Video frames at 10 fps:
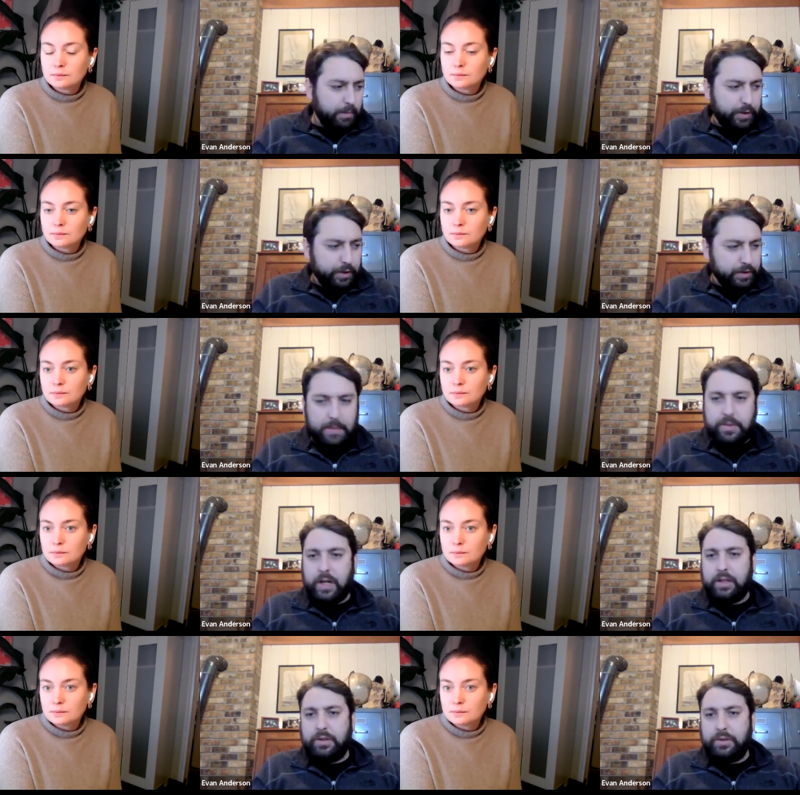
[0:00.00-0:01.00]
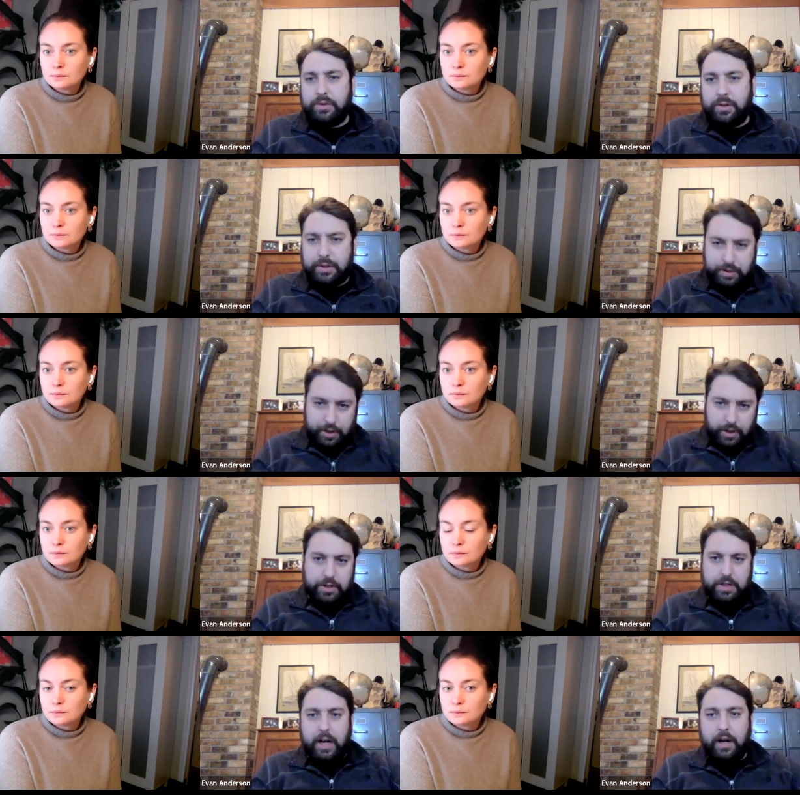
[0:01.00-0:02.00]
Speaker 1: you're subject to a
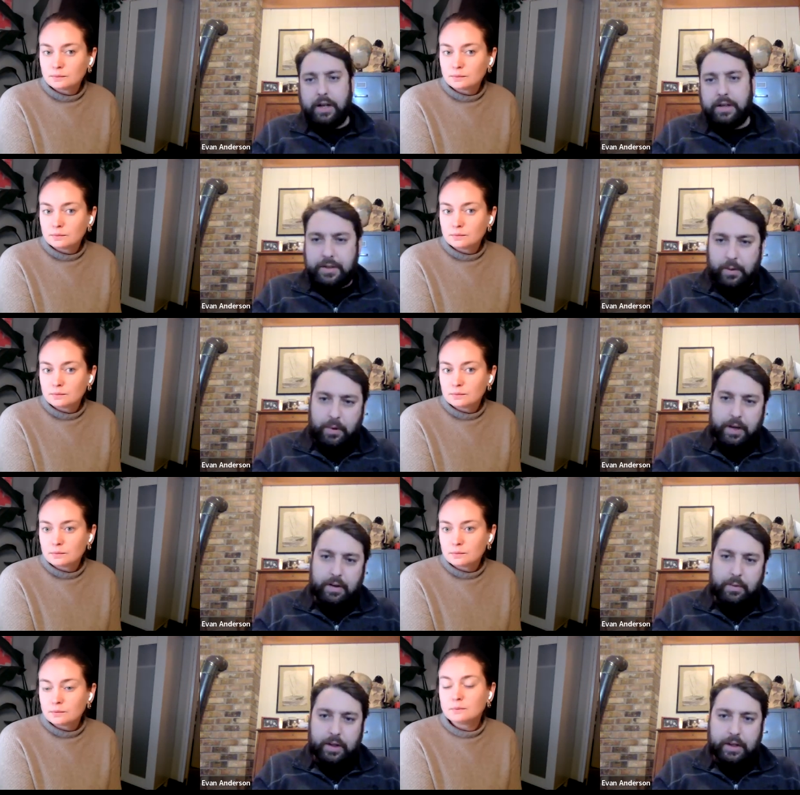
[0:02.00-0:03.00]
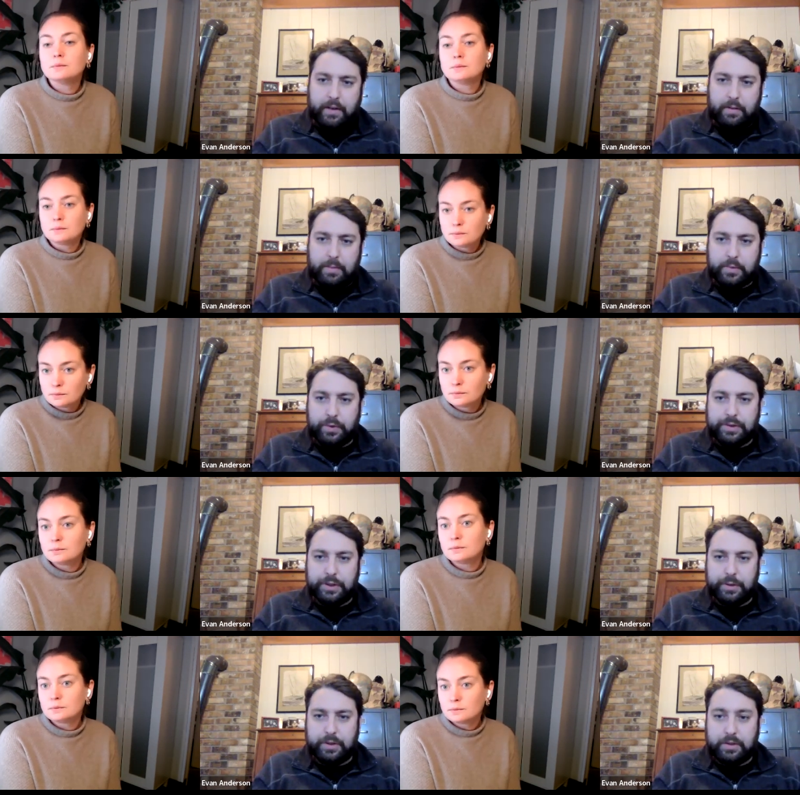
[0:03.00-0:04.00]
search there. And so what governments will
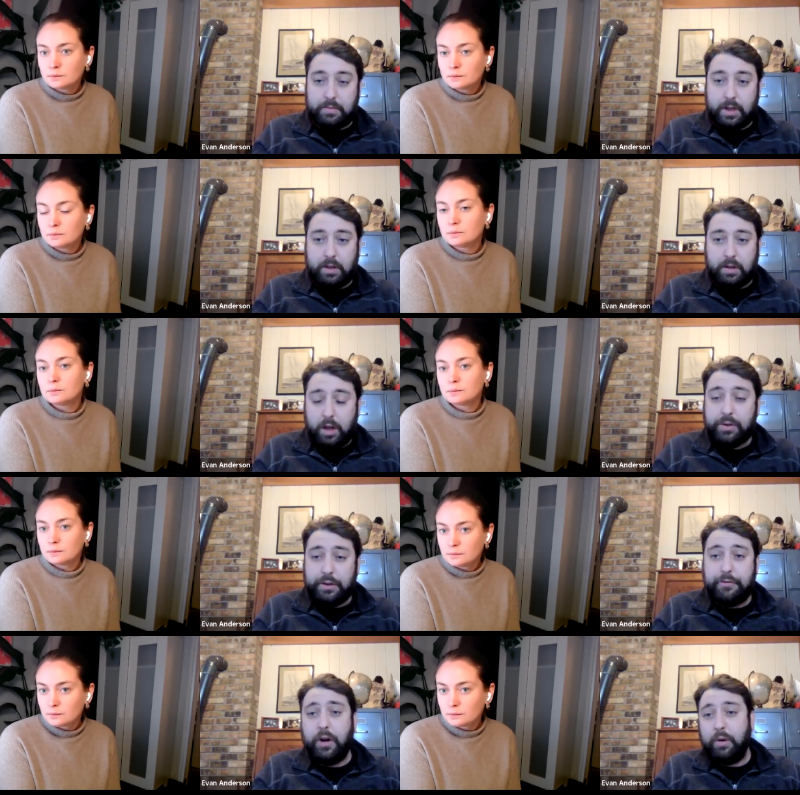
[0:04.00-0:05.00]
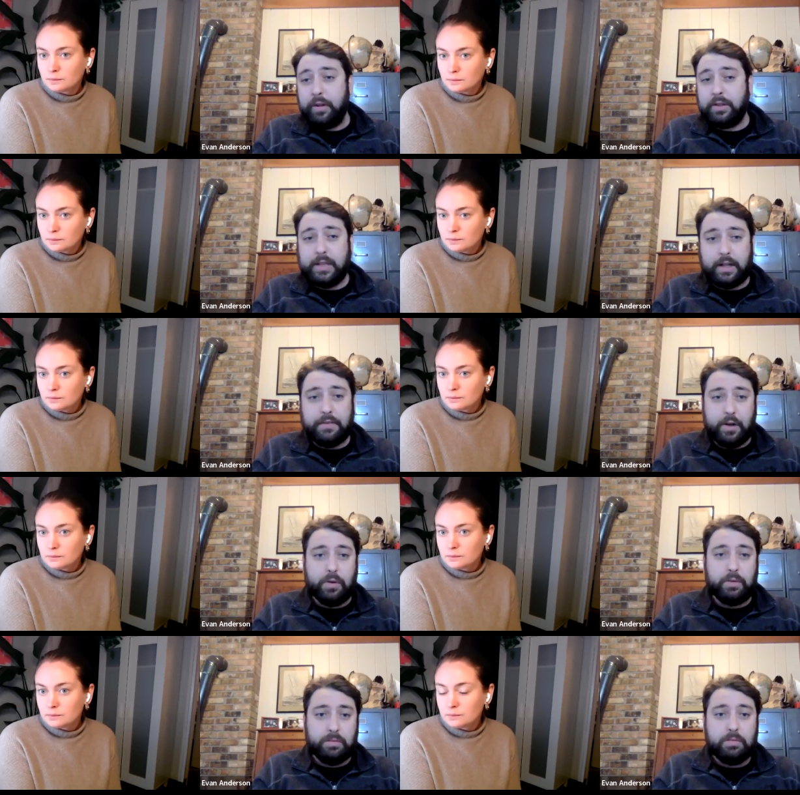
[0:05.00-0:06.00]
do is they'll clone your phone. They'll take a
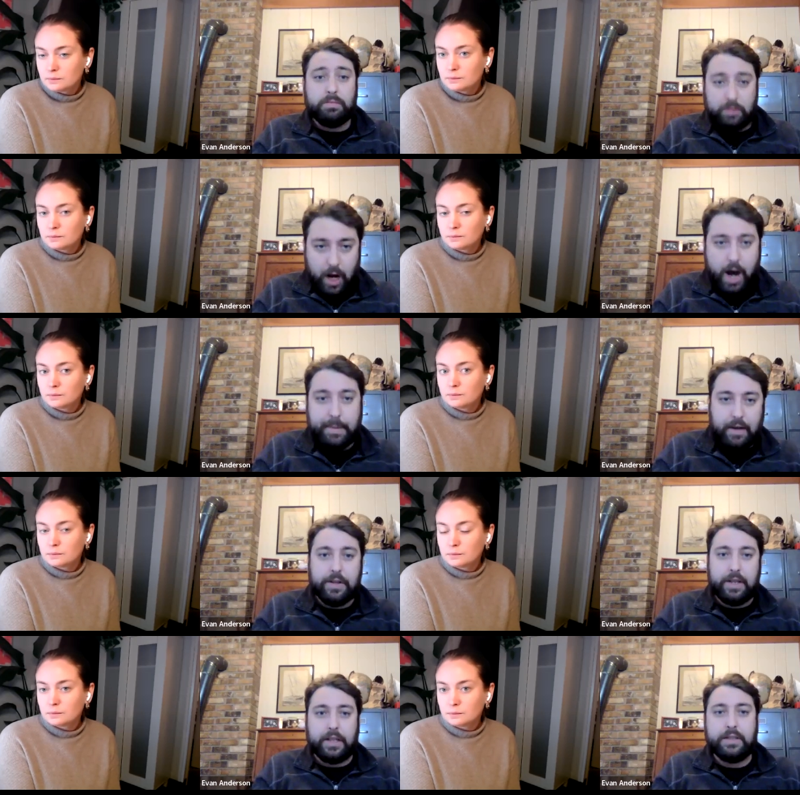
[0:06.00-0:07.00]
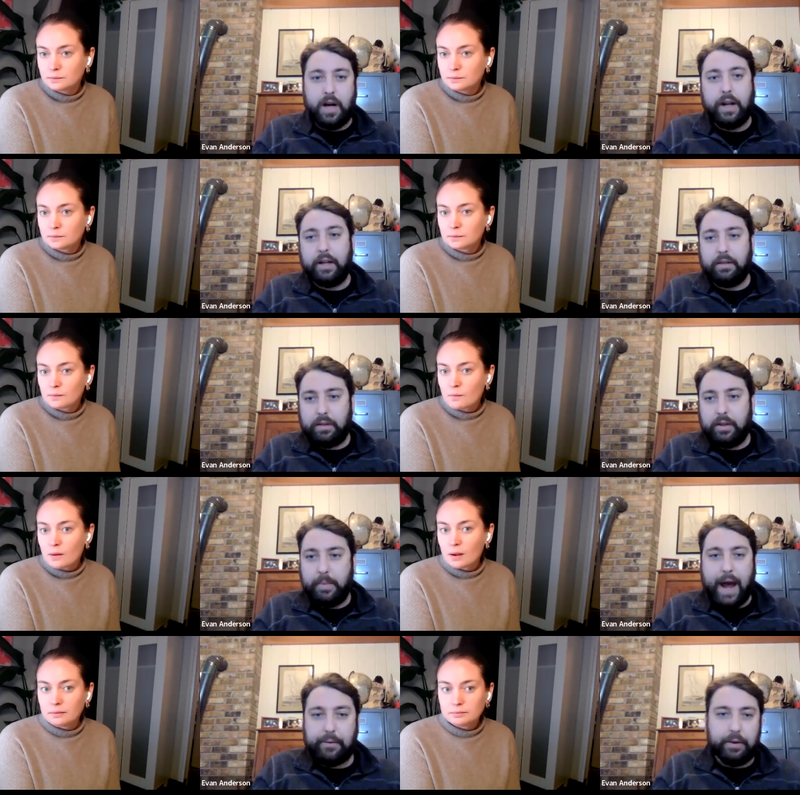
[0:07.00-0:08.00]
phone, copy everything that's on it in the
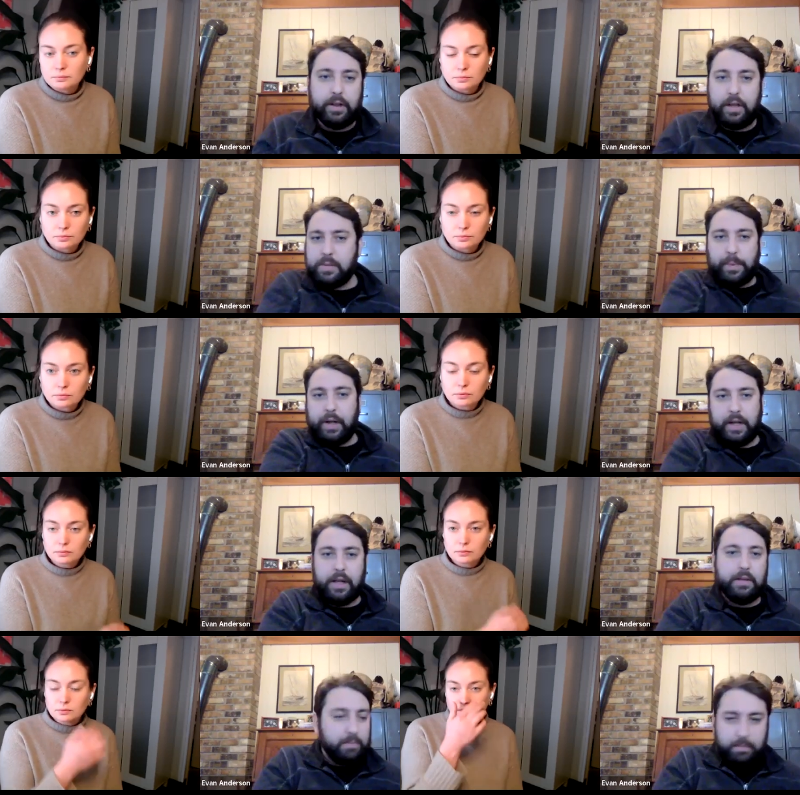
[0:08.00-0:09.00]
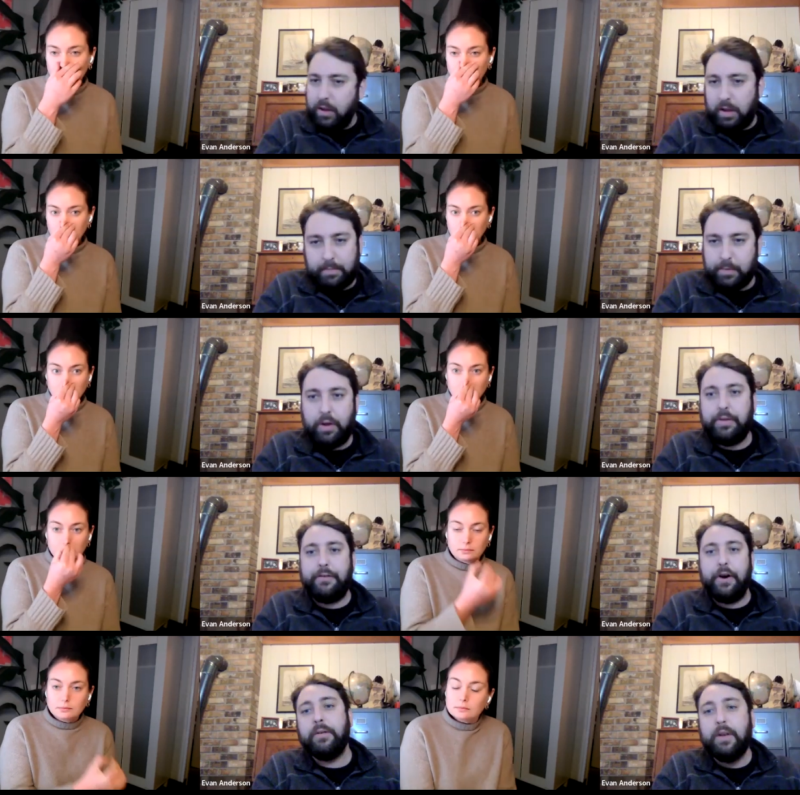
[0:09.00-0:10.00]
background. You know, they just plug it in and clone the
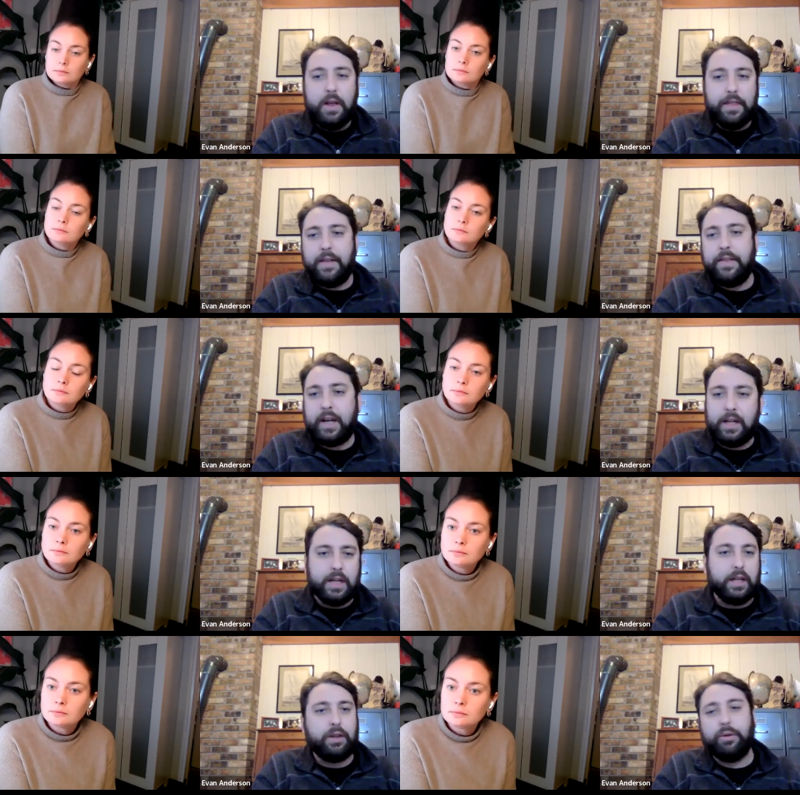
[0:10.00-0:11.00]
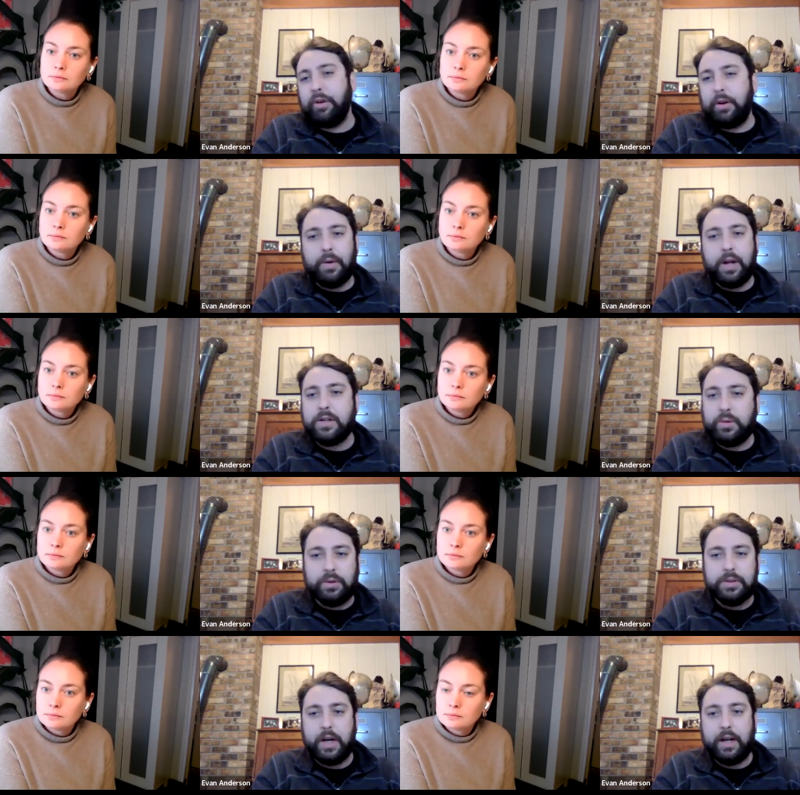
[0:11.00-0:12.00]
phone. Then they can dig through it or run
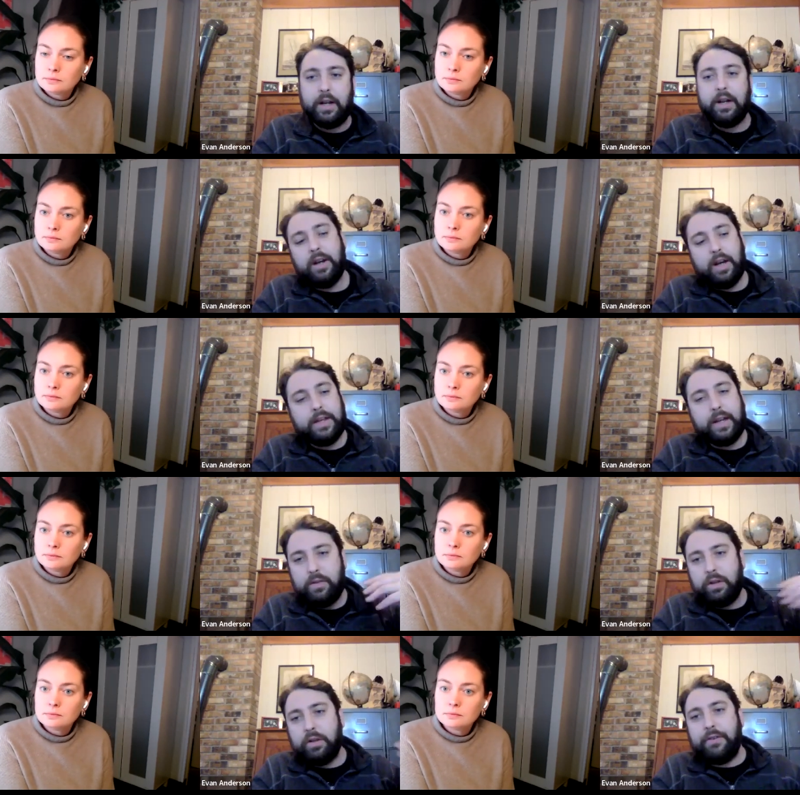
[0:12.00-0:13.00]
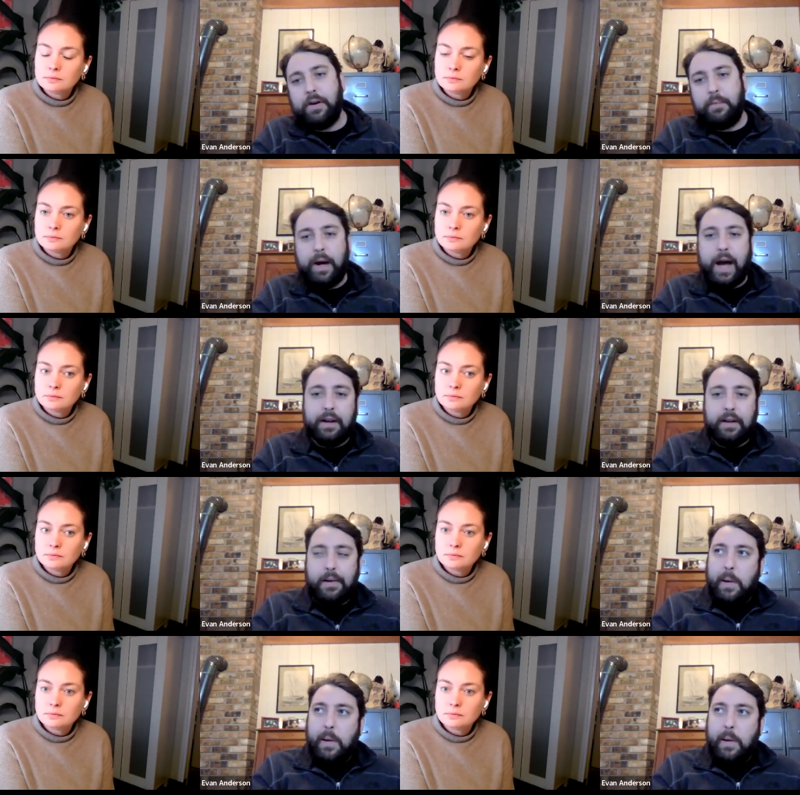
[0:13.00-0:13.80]
tools on it, and they give you your phone back.